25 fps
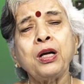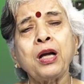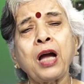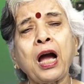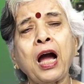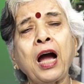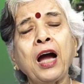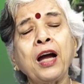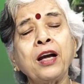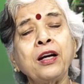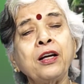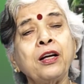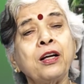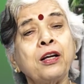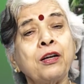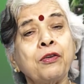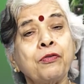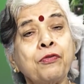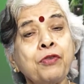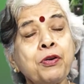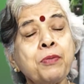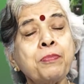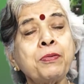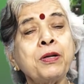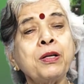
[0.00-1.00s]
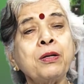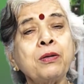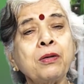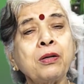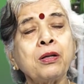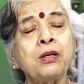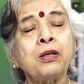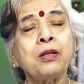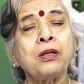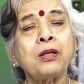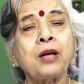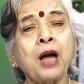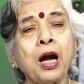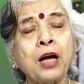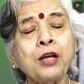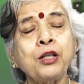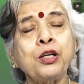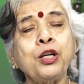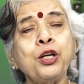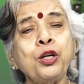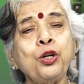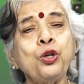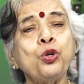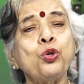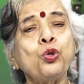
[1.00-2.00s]
and women
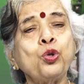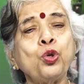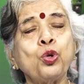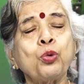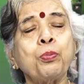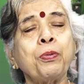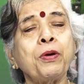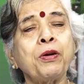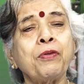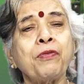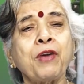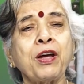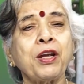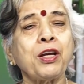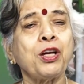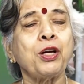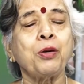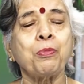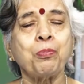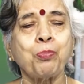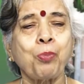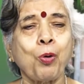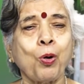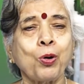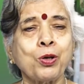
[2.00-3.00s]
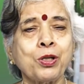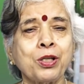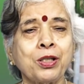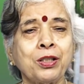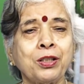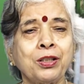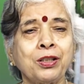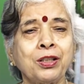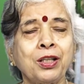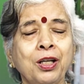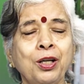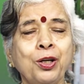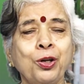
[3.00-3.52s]
continued to be very important